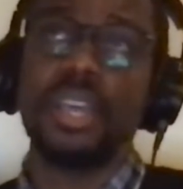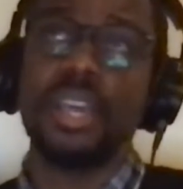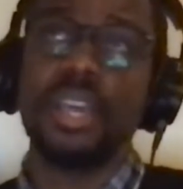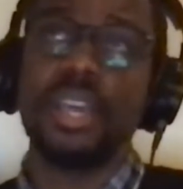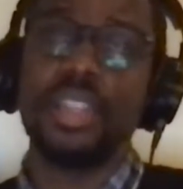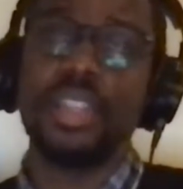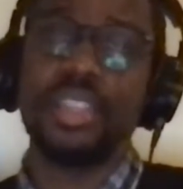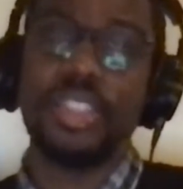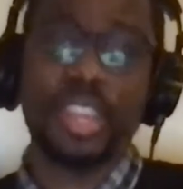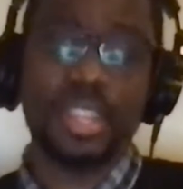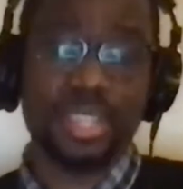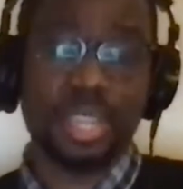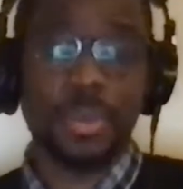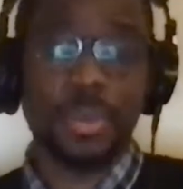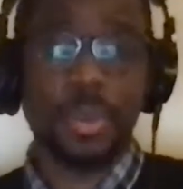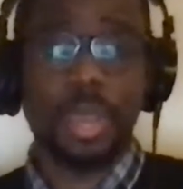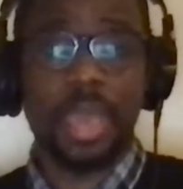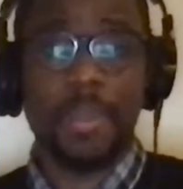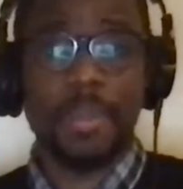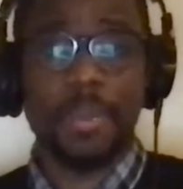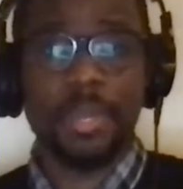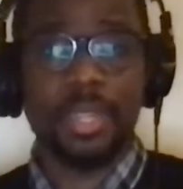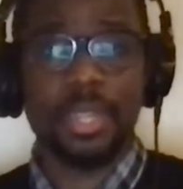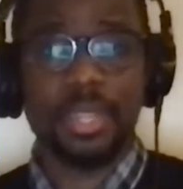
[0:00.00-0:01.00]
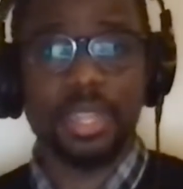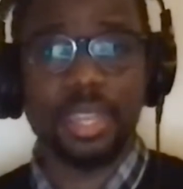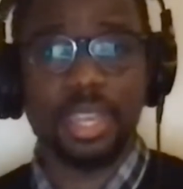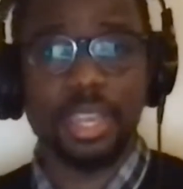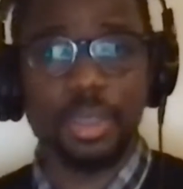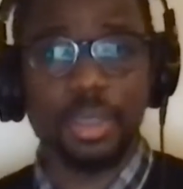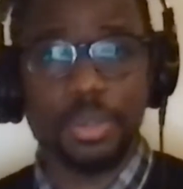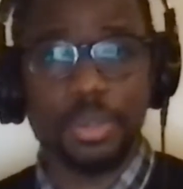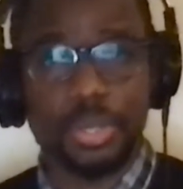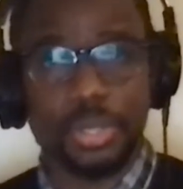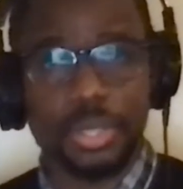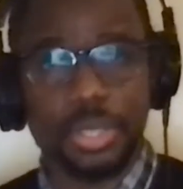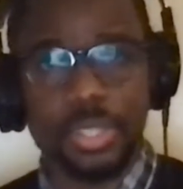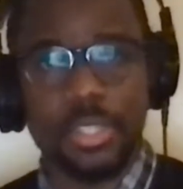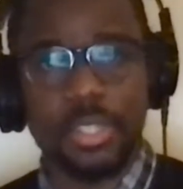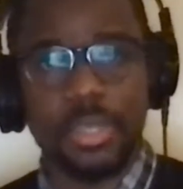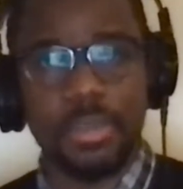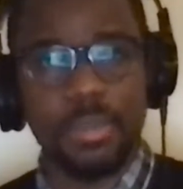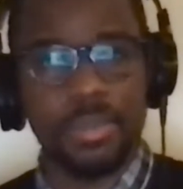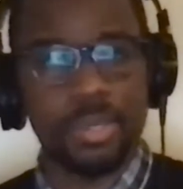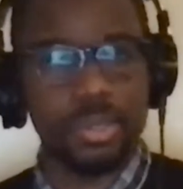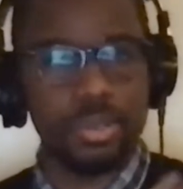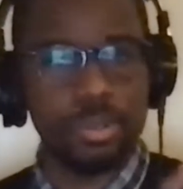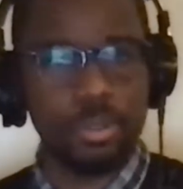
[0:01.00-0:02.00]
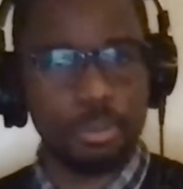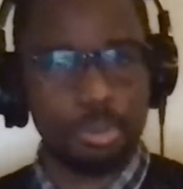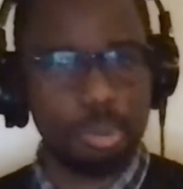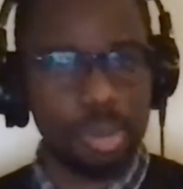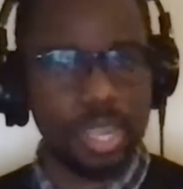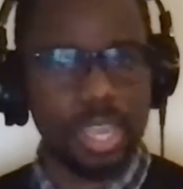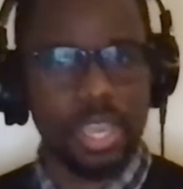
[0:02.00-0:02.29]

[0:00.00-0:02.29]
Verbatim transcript: uh, things that were happening in the ecosystem and sort of